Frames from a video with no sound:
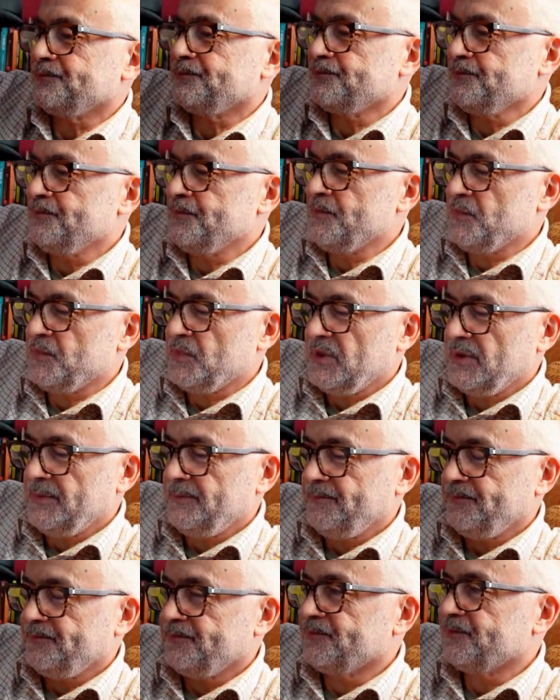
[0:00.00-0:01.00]

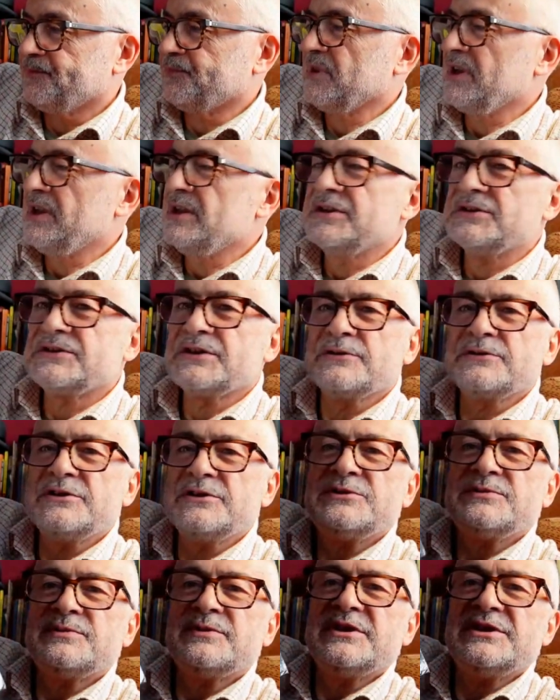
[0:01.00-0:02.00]
poison. So
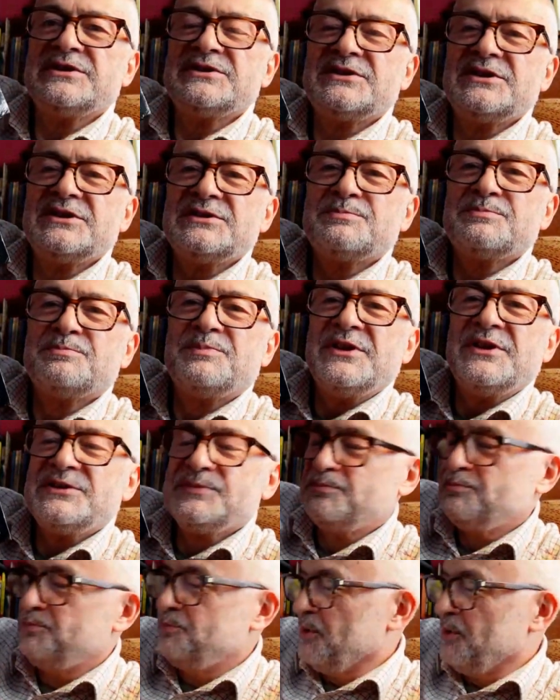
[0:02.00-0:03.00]
this
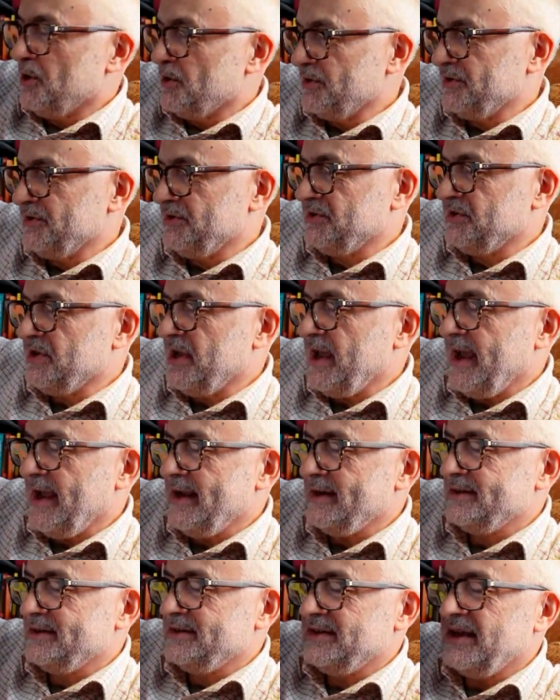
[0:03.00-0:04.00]
box set,
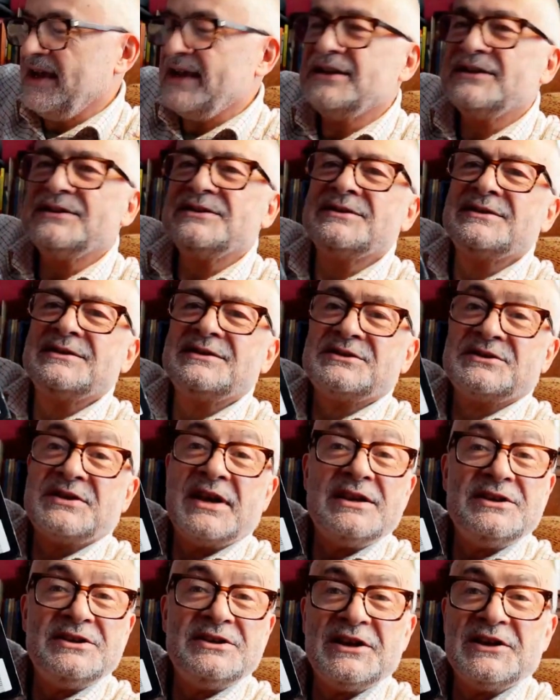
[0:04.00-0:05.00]
it's
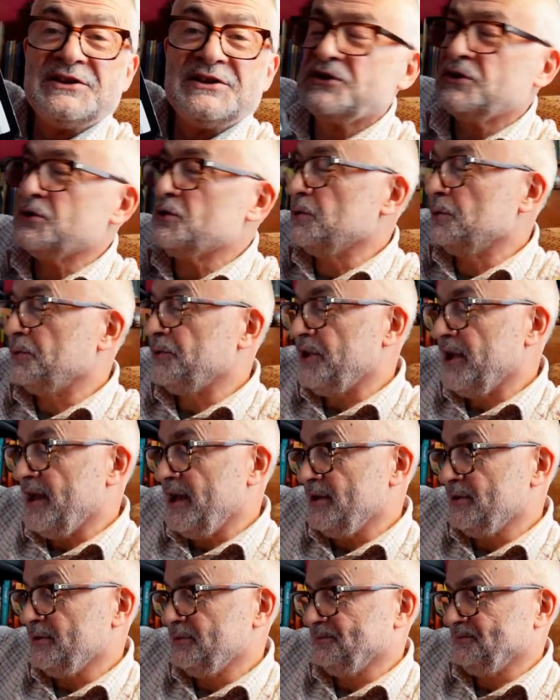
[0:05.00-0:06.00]
10 years old now,